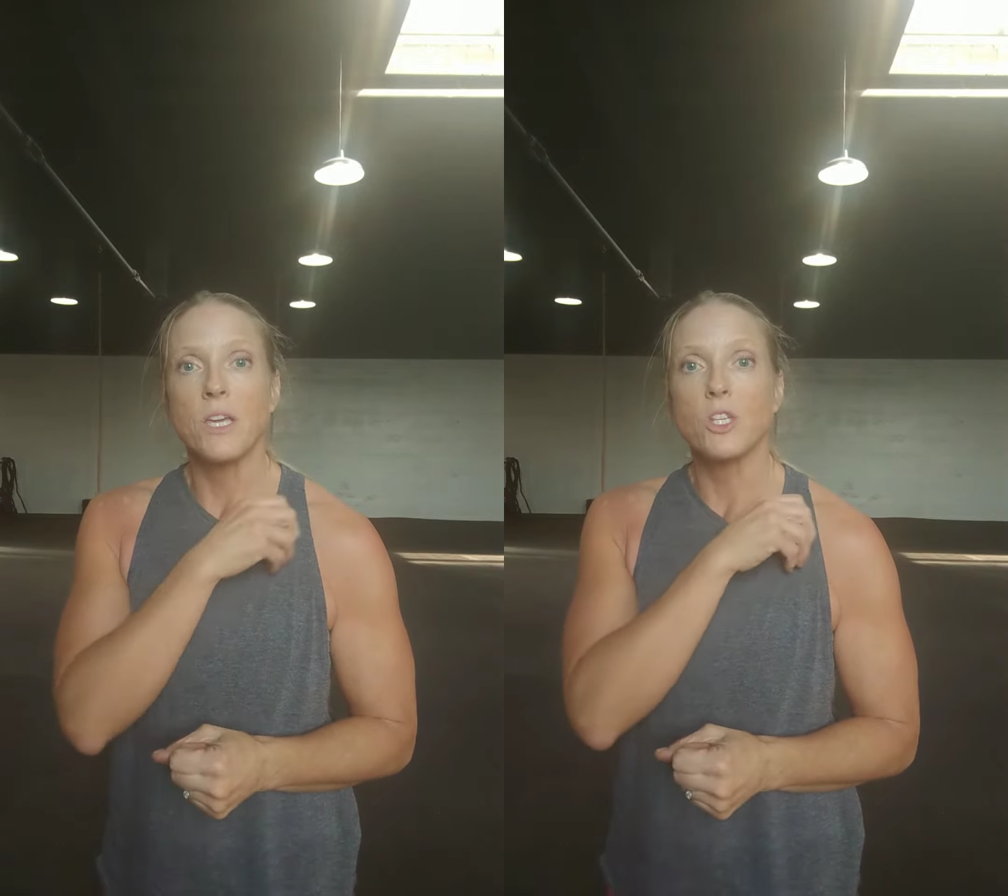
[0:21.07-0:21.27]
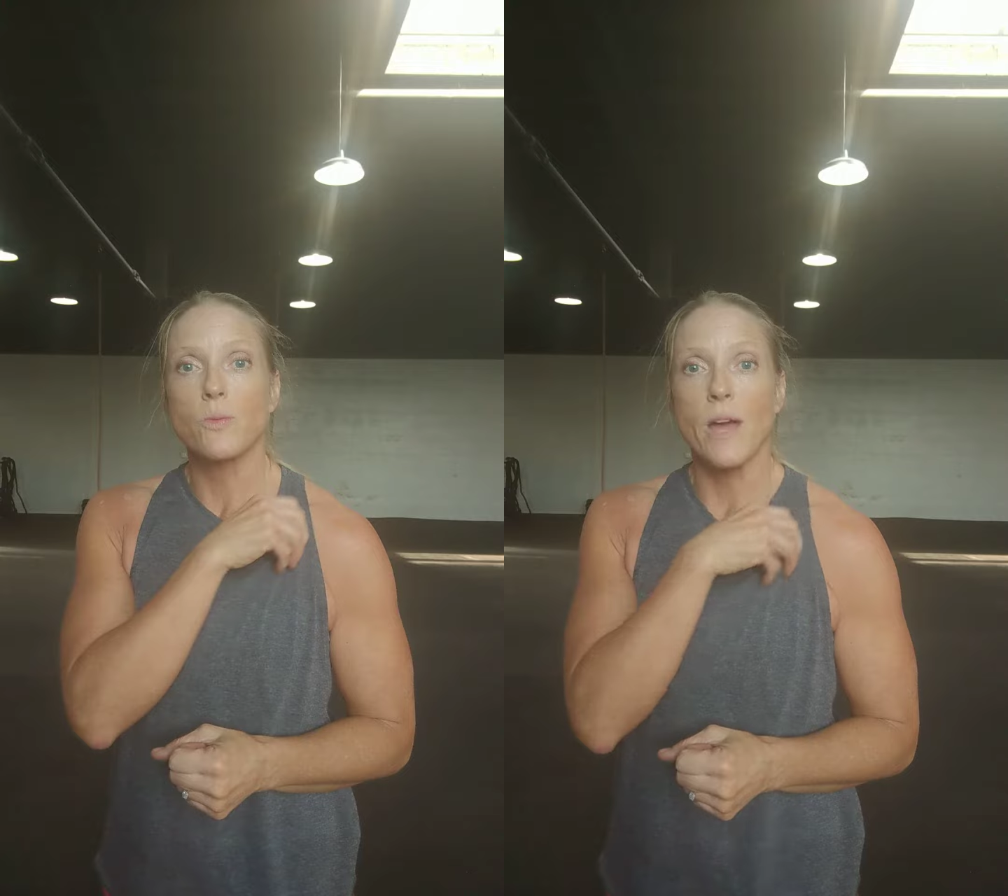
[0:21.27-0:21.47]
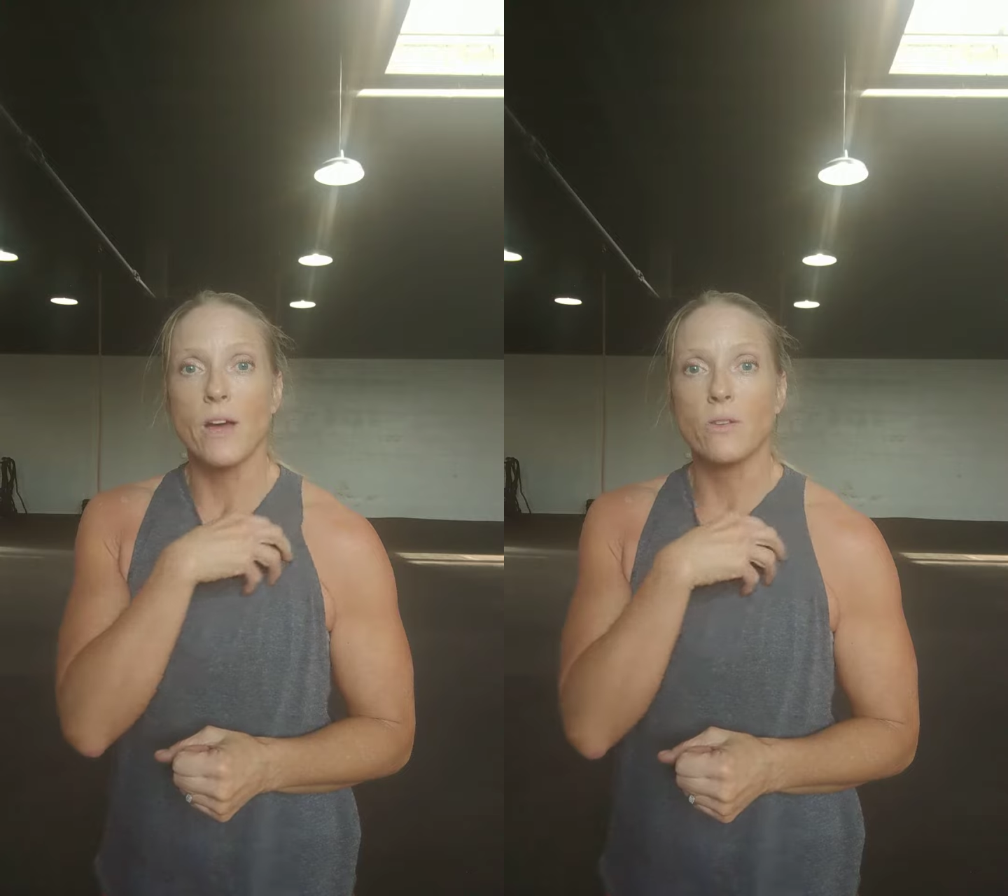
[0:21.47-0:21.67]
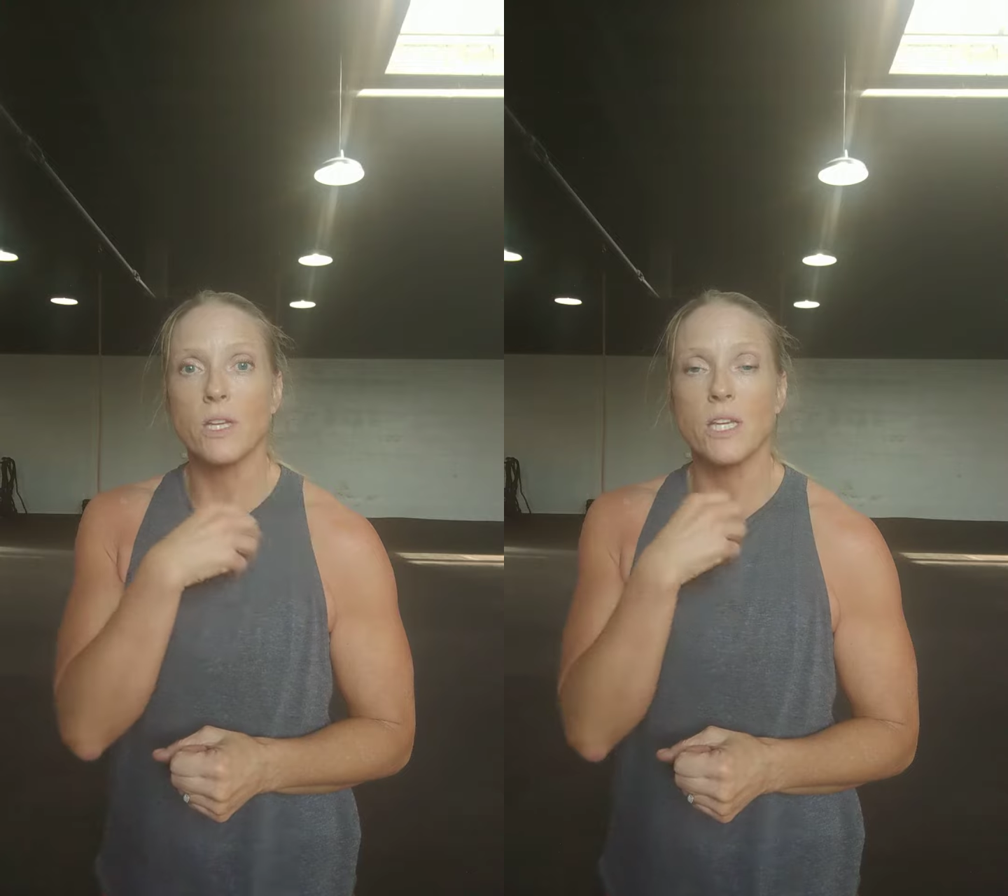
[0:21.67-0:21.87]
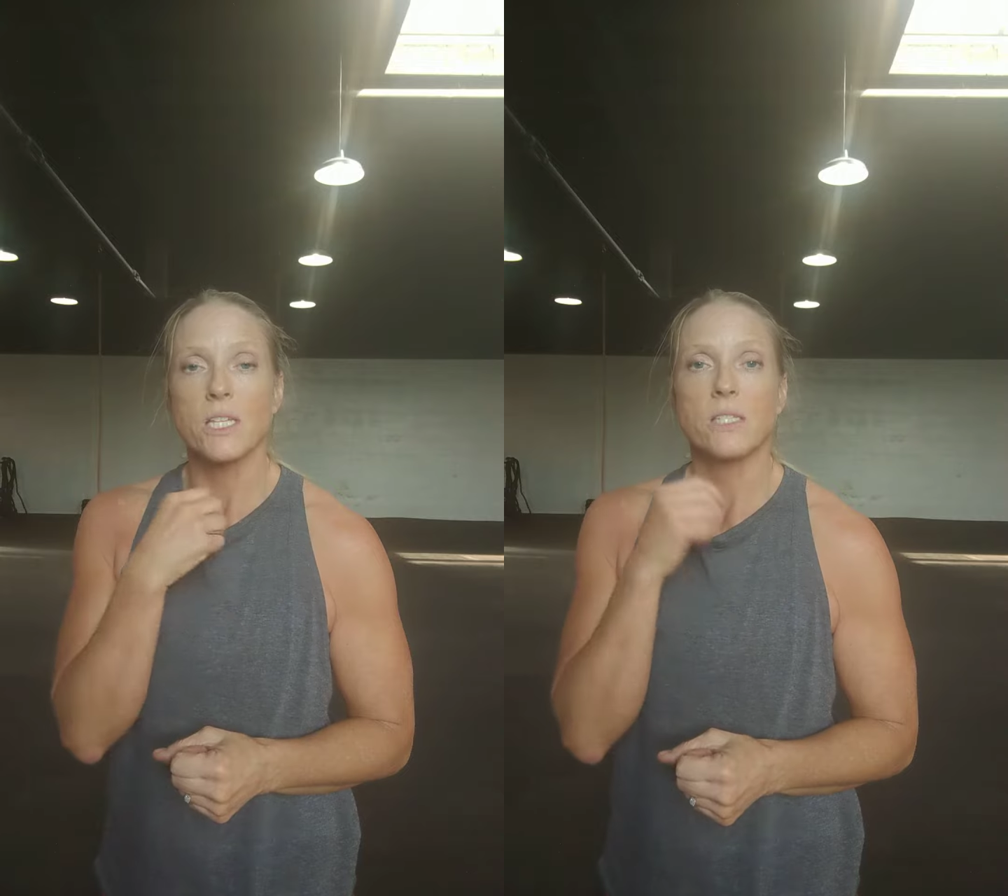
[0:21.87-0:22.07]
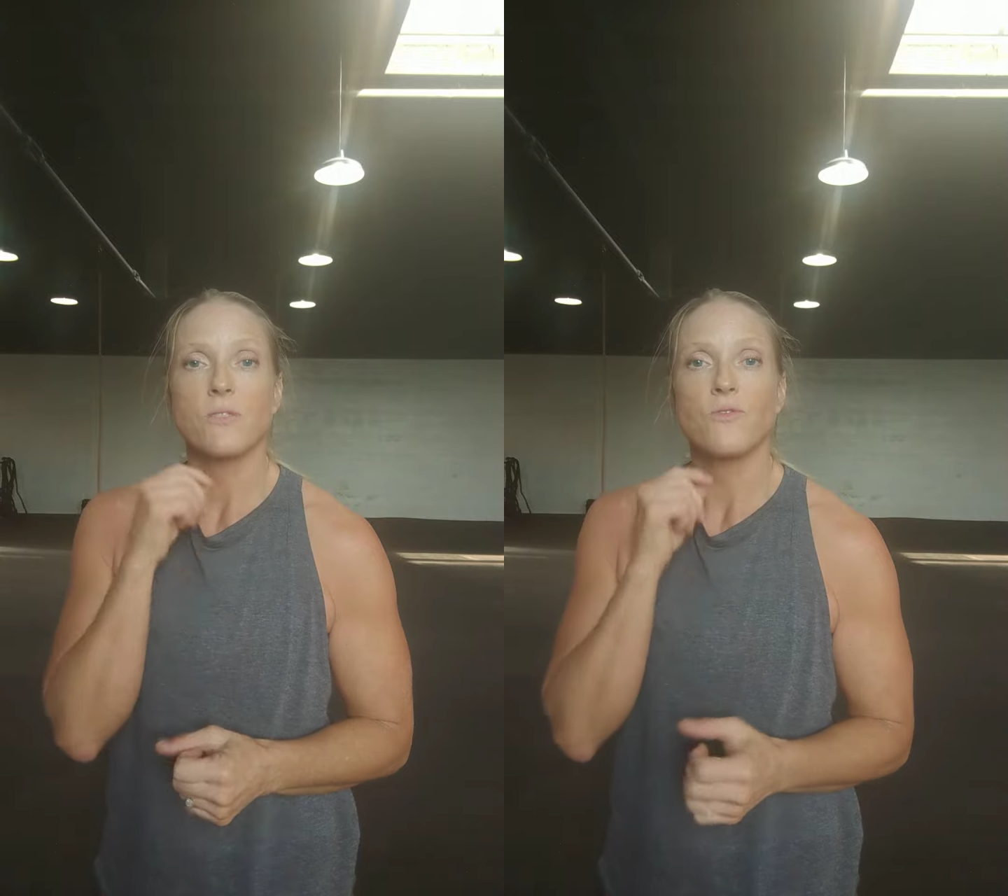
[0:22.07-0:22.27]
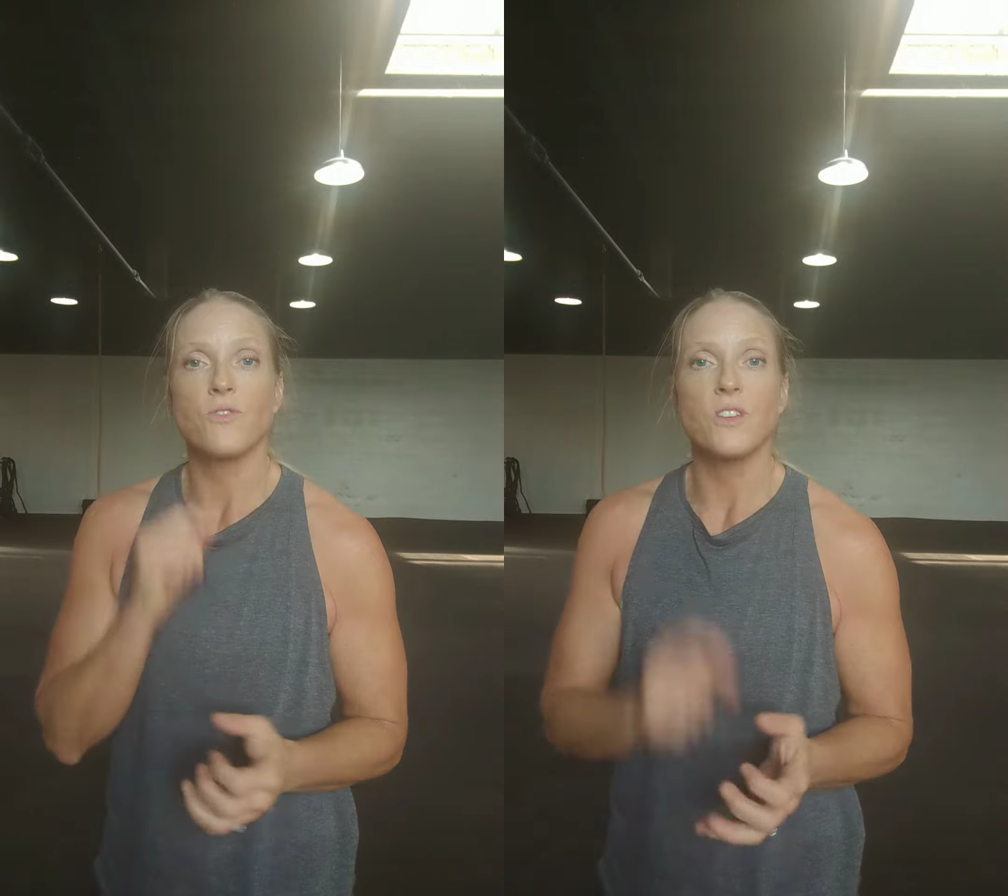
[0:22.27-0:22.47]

Each round is